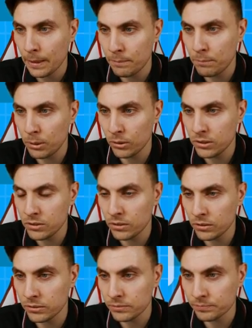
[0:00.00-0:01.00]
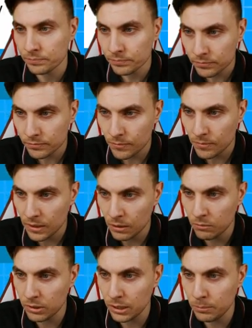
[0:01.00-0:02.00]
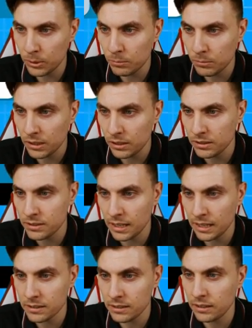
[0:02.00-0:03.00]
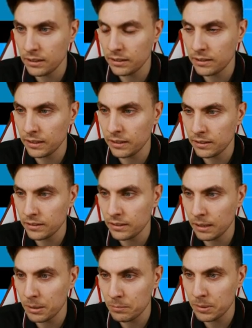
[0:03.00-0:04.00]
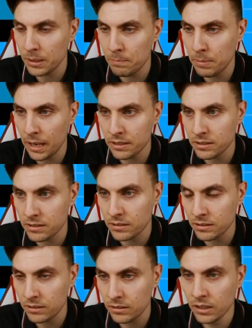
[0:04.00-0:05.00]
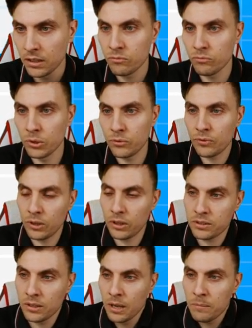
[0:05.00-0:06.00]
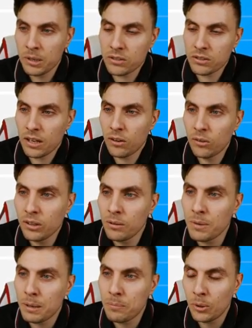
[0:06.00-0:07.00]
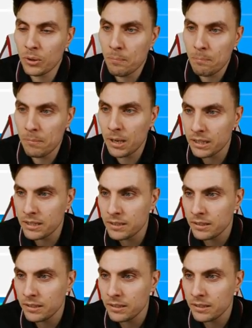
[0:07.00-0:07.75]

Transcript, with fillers: Politoed, Rillaboom, and Zacian. I think that might be the best route for us because although my opponent might